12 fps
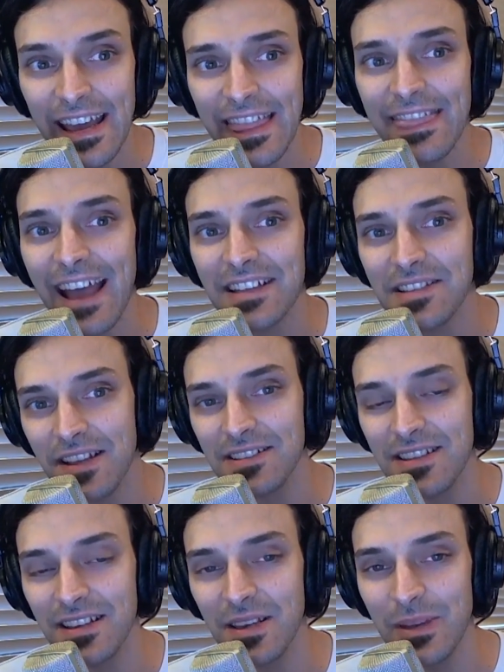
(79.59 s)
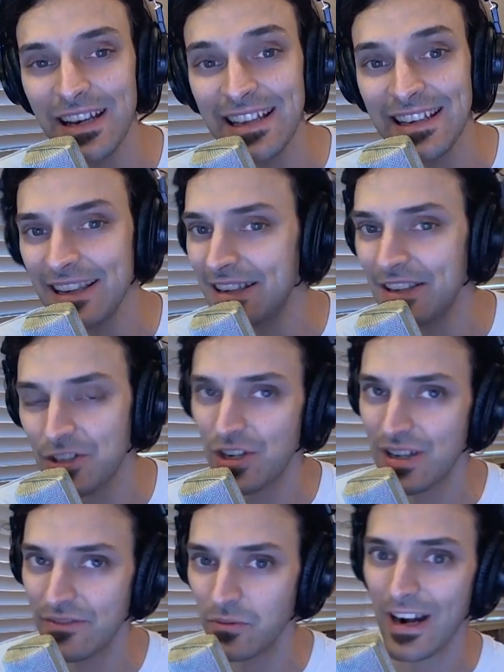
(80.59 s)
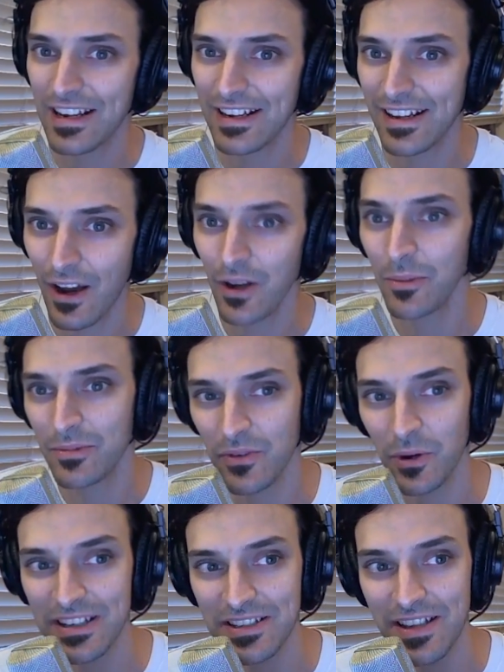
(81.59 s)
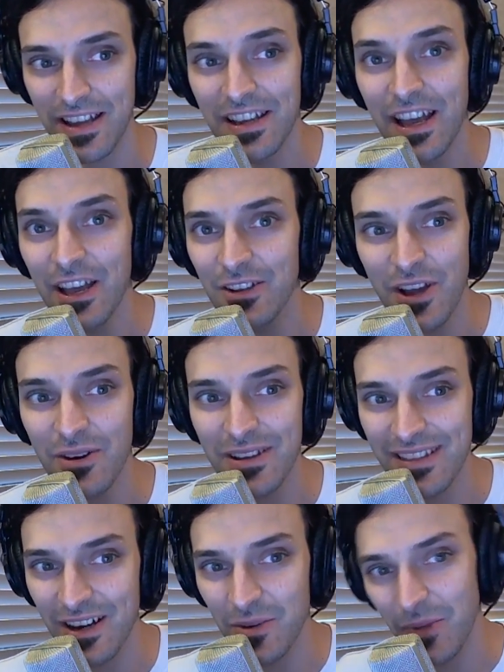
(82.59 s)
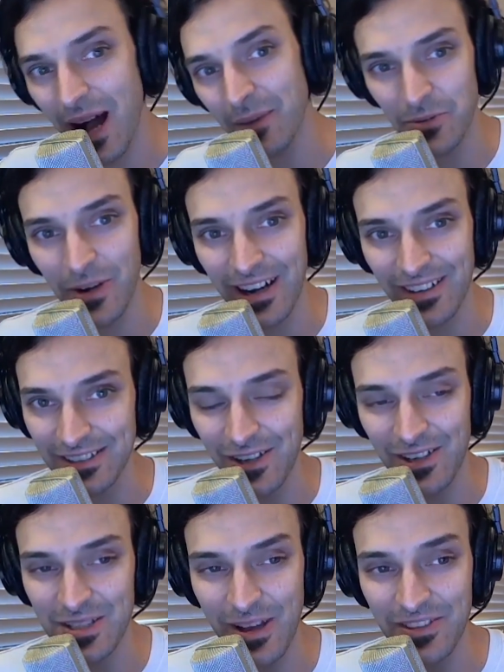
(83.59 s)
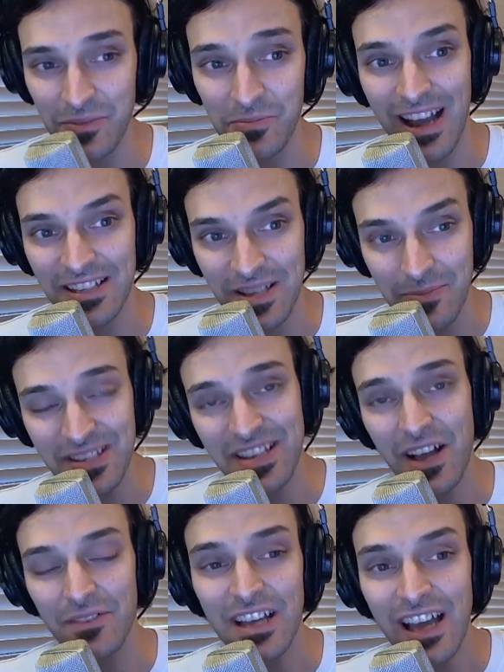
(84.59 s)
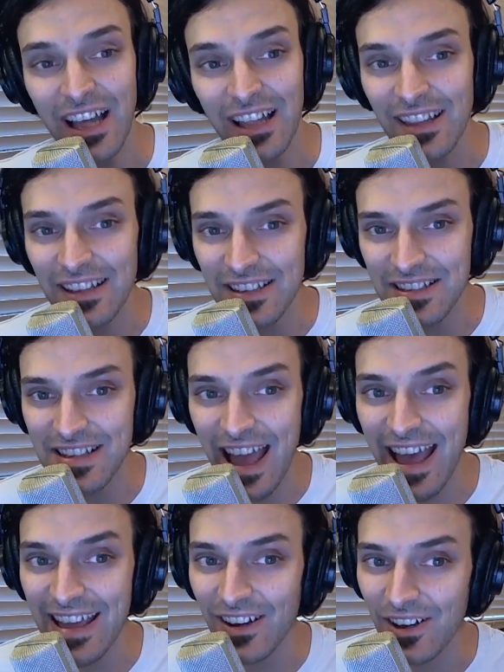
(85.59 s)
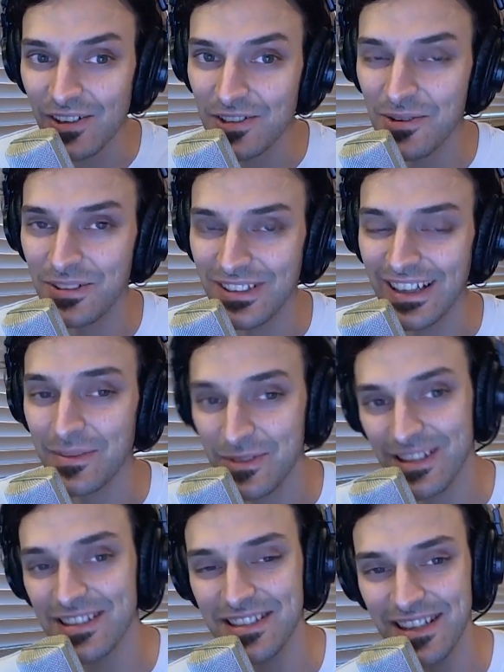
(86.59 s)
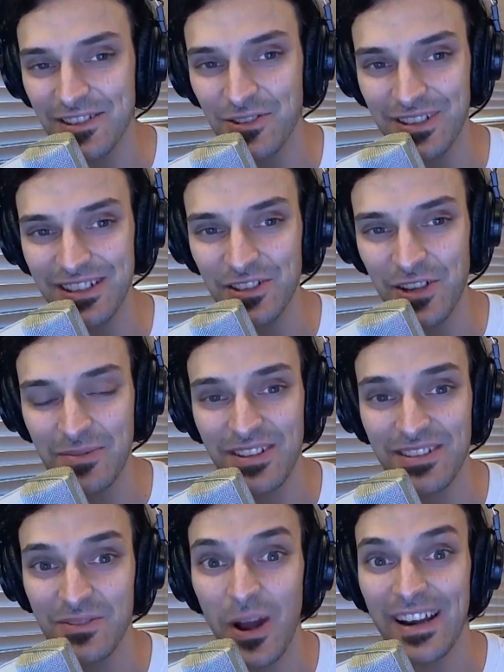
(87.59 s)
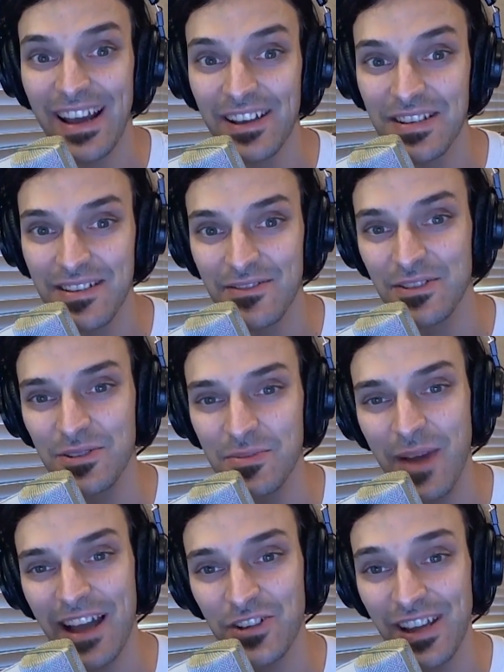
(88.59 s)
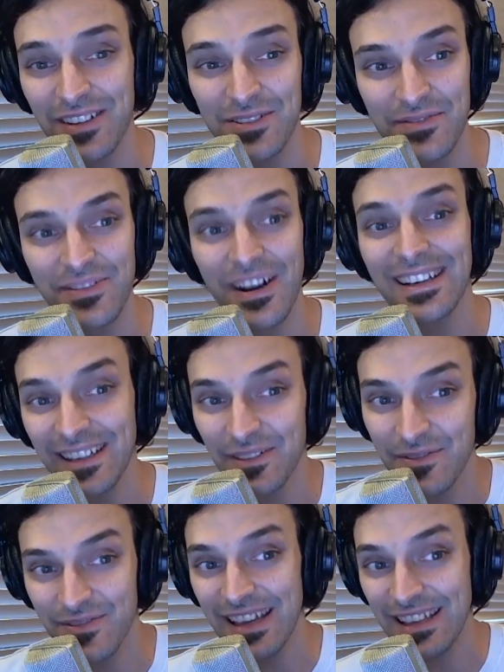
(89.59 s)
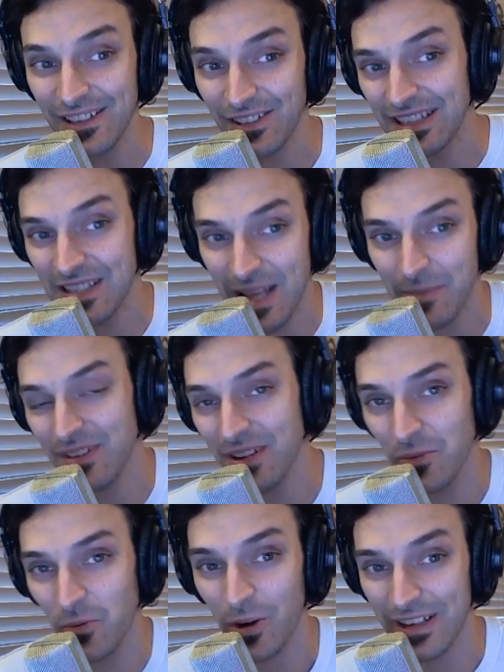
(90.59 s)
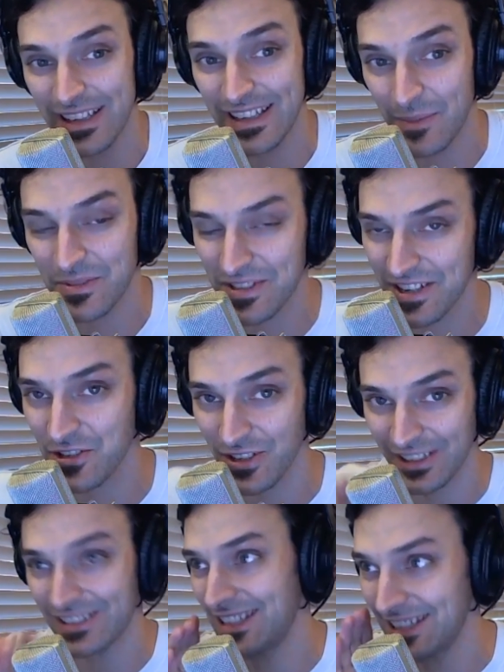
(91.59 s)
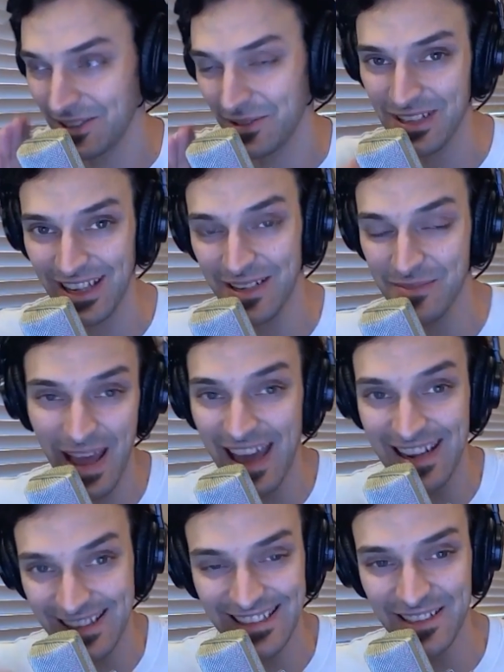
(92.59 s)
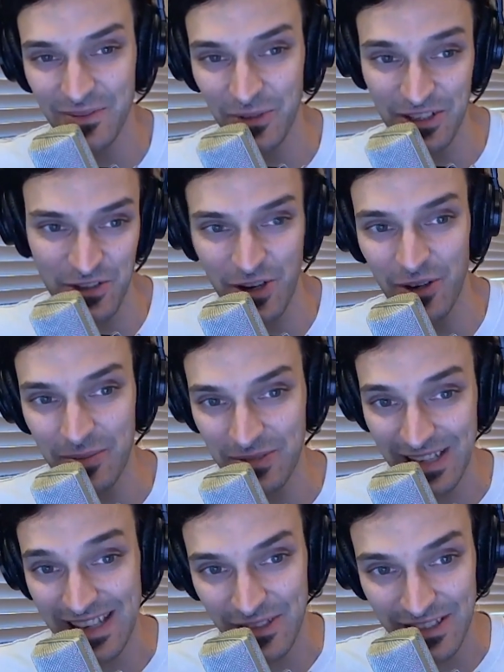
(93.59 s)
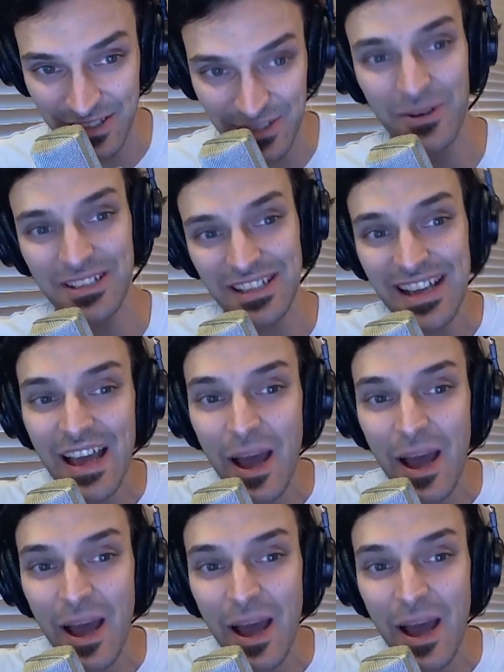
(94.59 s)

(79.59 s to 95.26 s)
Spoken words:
In that sense, the committee didn't achieve what it had hoped for, he said, noting that Obama rarely talks about the prize himself. Lundestad also claims, this is interesting, James, that the White House even used back channels to find out if they could accept the award in absentia because they knew it was kind of bad and they didn't want to show up to even do it.